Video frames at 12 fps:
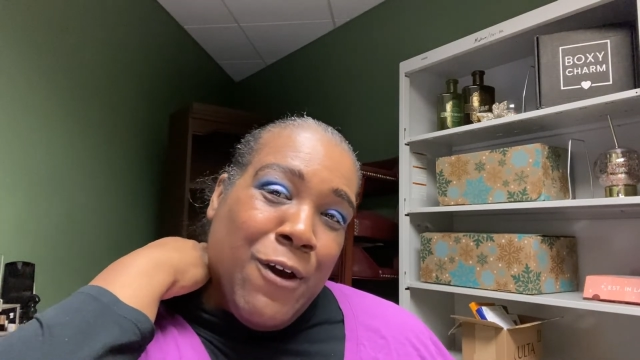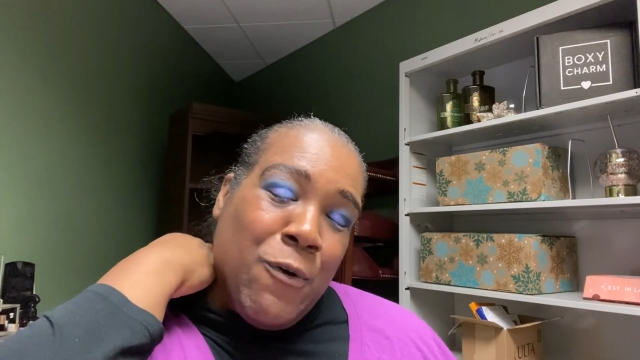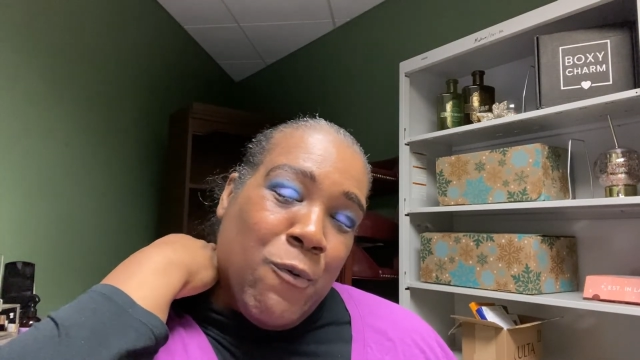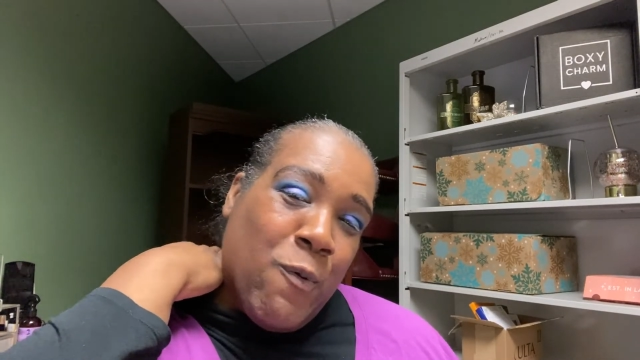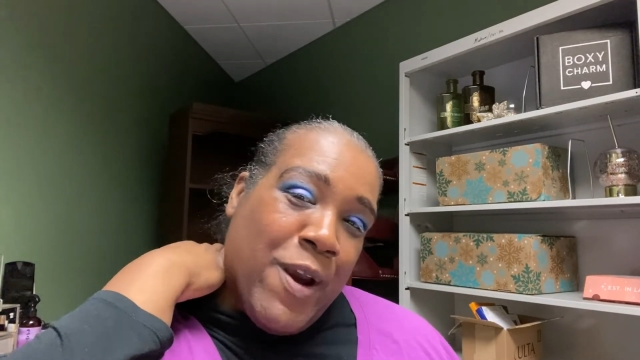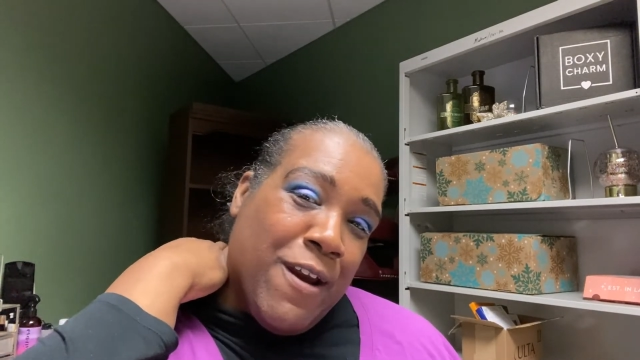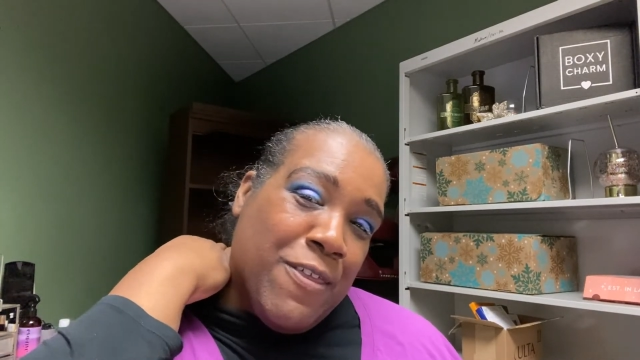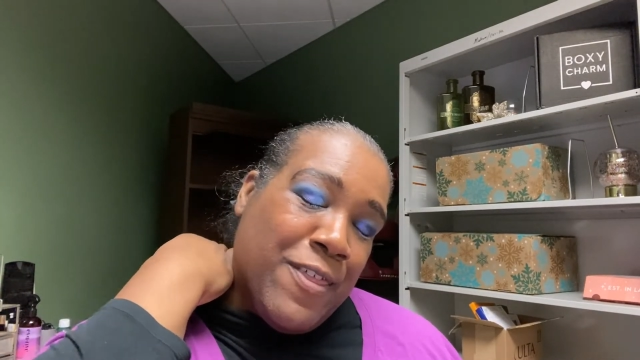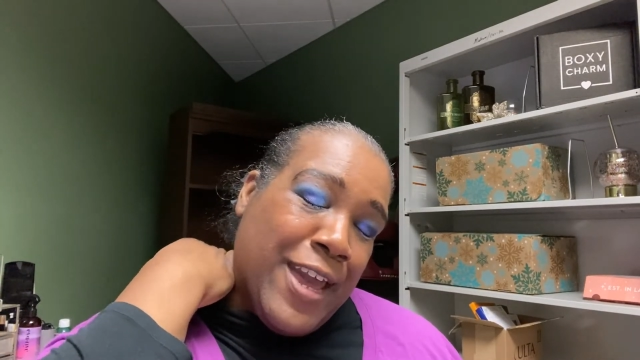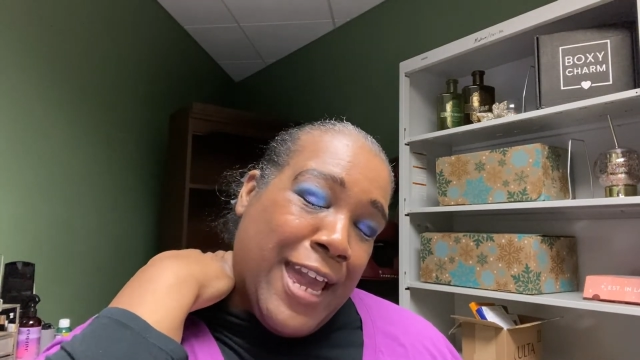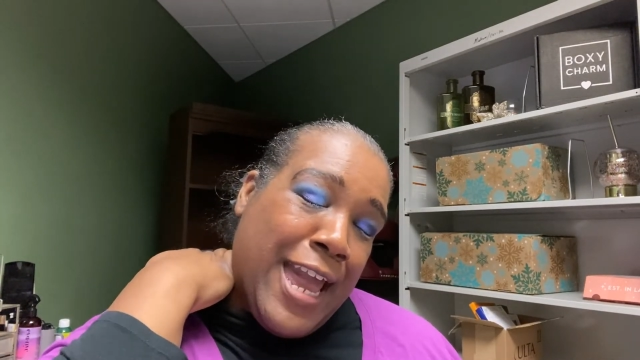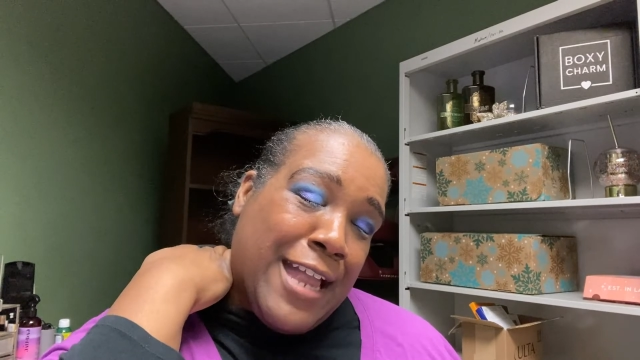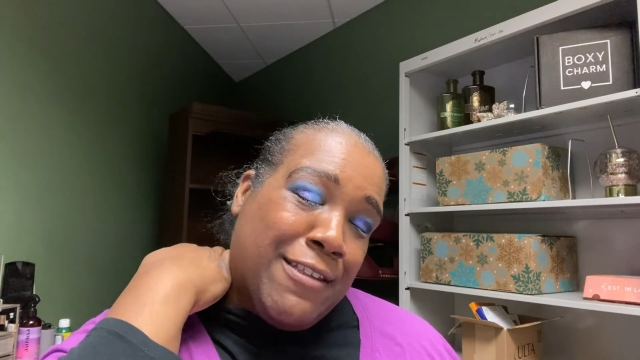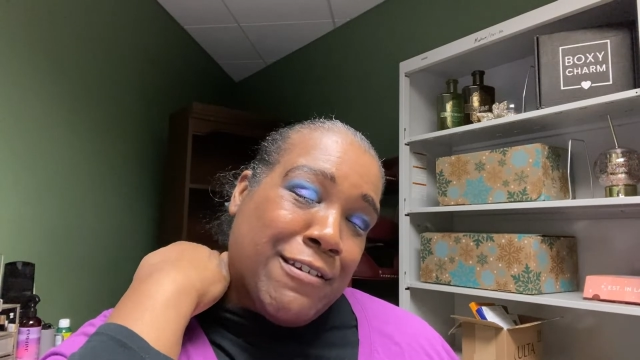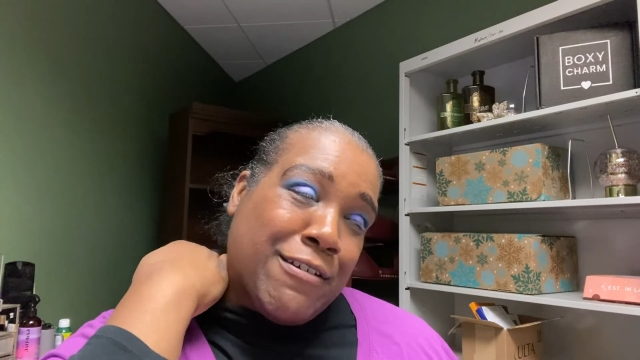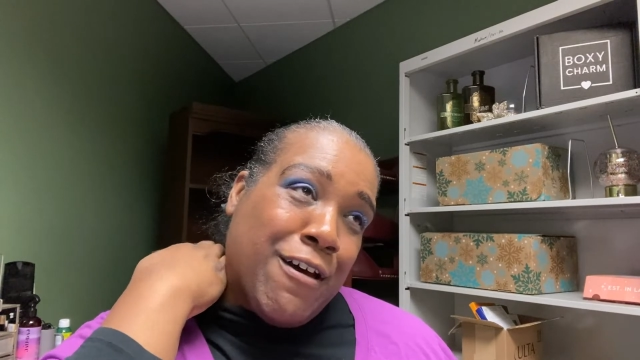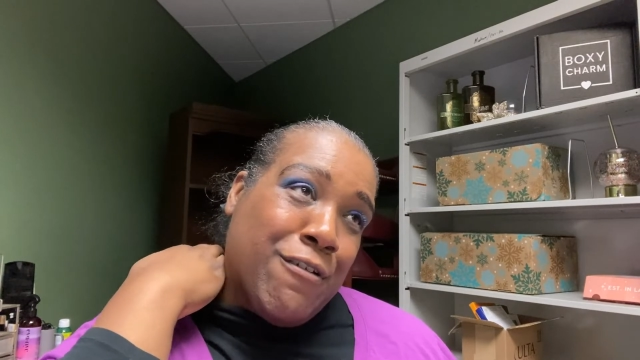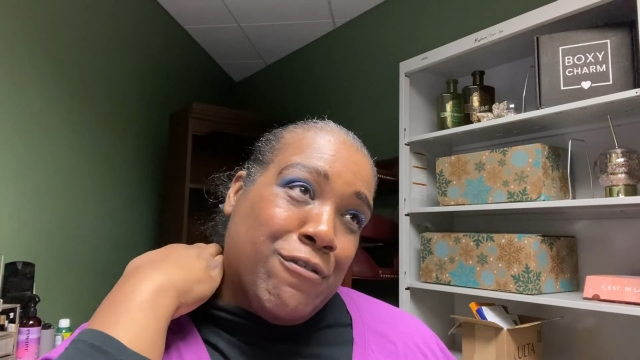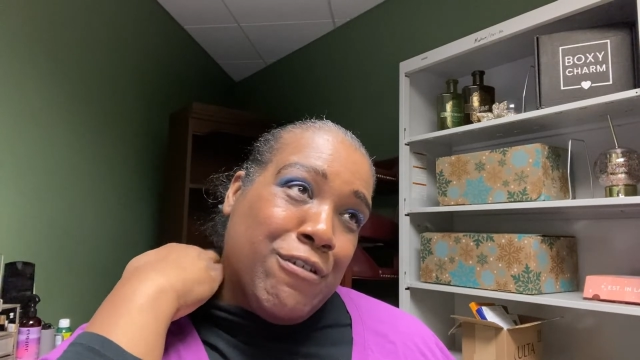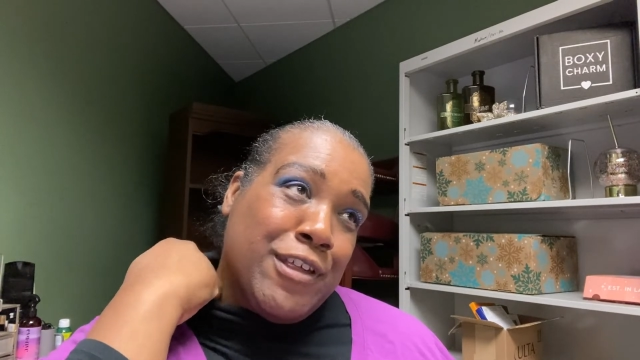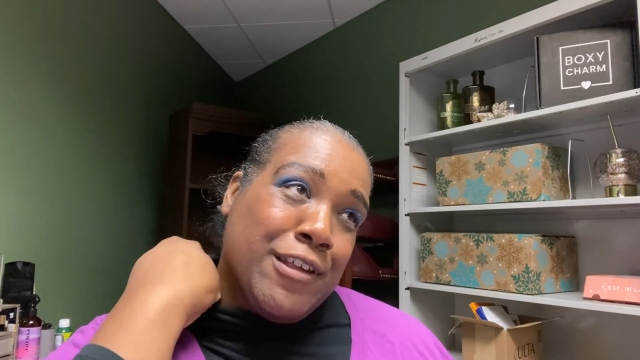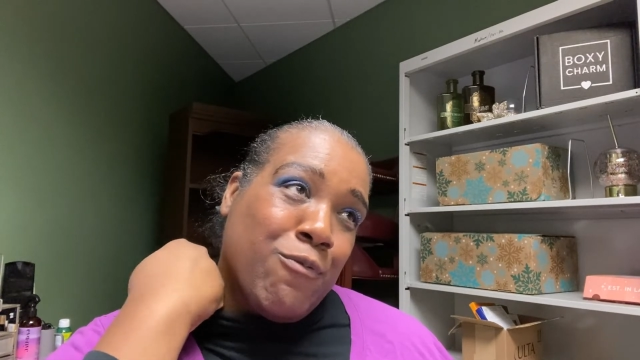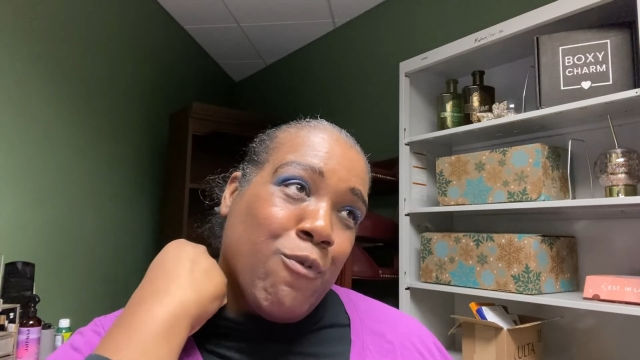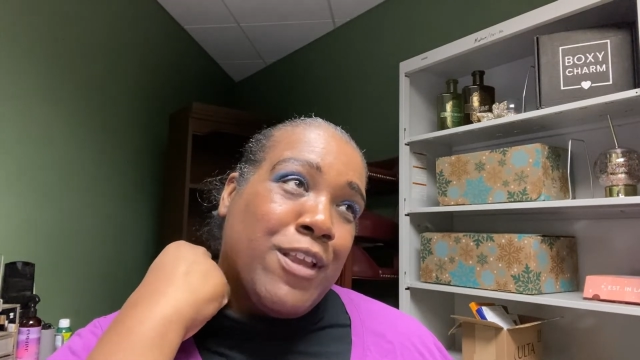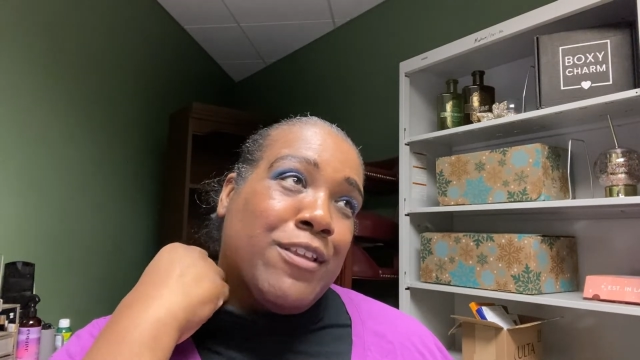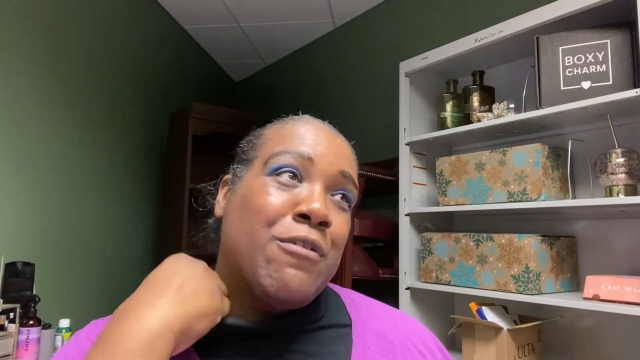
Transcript: where they had to go to this one